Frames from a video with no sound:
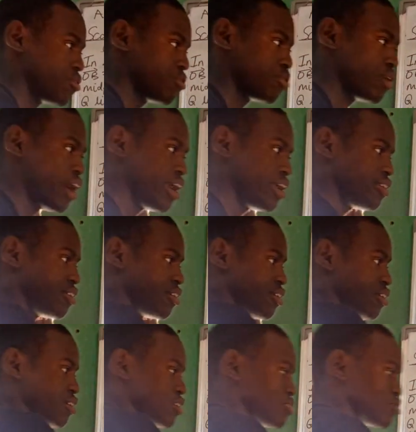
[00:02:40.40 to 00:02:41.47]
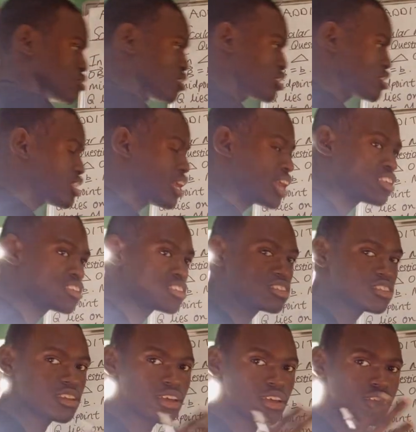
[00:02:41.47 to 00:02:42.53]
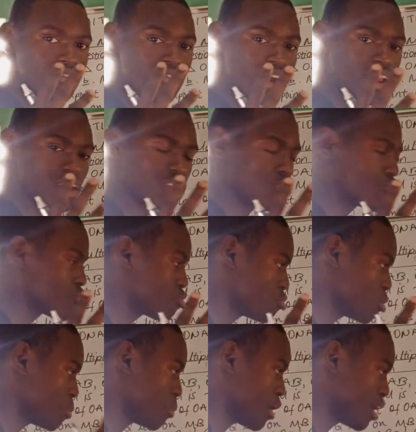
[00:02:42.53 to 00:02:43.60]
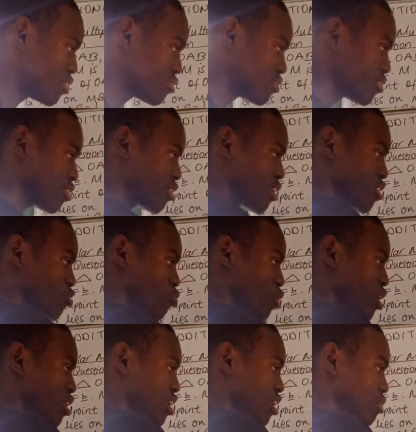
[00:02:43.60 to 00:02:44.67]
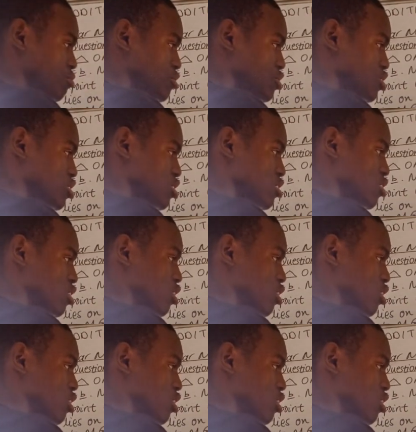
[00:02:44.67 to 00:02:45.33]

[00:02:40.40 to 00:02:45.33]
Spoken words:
Right? So this line is divided into 3 parts. There is one mg,